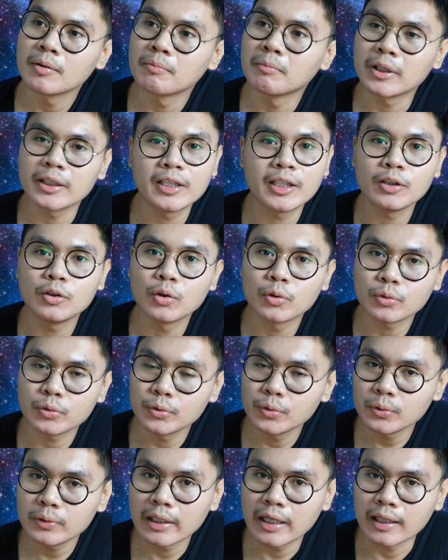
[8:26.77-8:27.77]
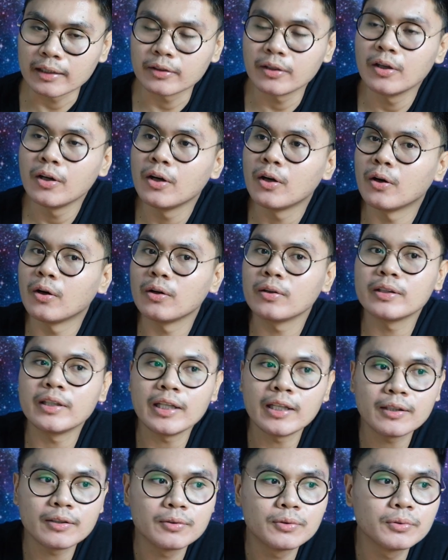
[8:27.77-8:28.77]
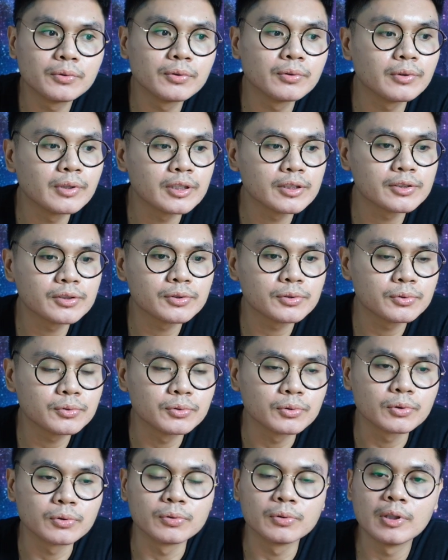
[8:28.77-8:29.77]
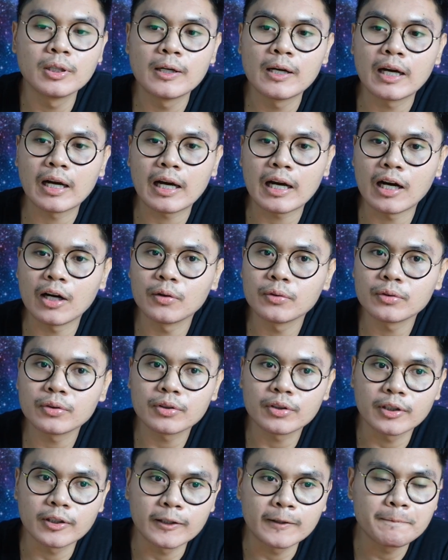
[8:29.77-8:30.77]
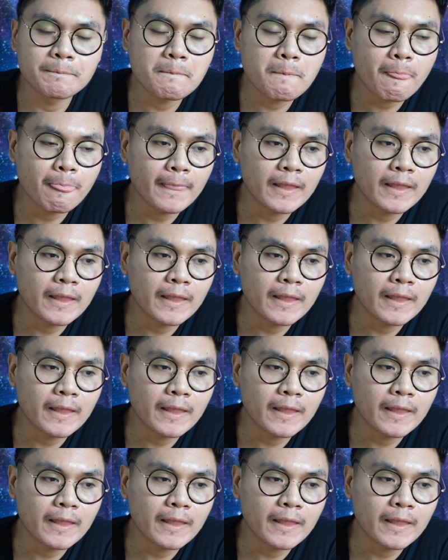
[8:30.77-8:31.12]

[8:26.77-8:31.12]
But they don't do that. All they do is to counter